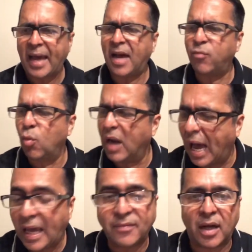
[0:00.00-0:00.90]
I
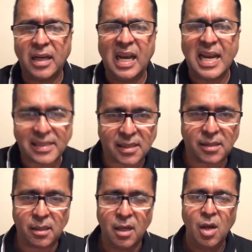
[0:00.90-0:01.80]
have a
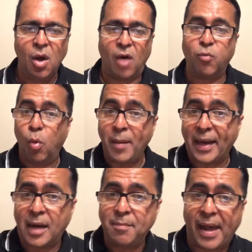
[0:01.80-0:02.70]
list of
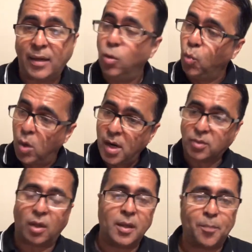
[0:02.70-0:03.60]
women and men who
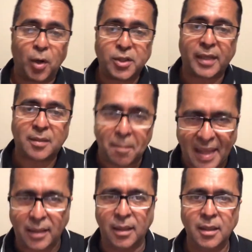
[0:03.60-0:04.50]
worked on the project to
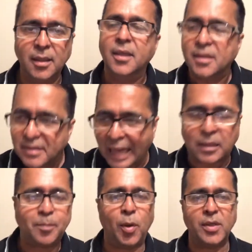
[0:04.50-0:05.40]
build
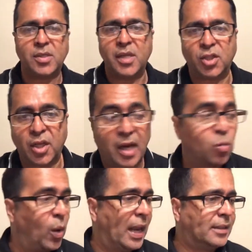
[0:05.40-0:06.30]
that police
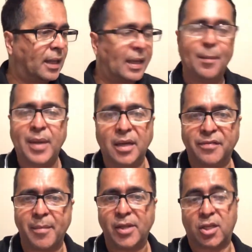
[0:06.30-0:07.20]
station and willing to give me
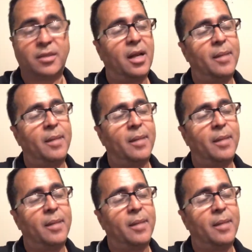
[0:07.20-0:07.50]
information.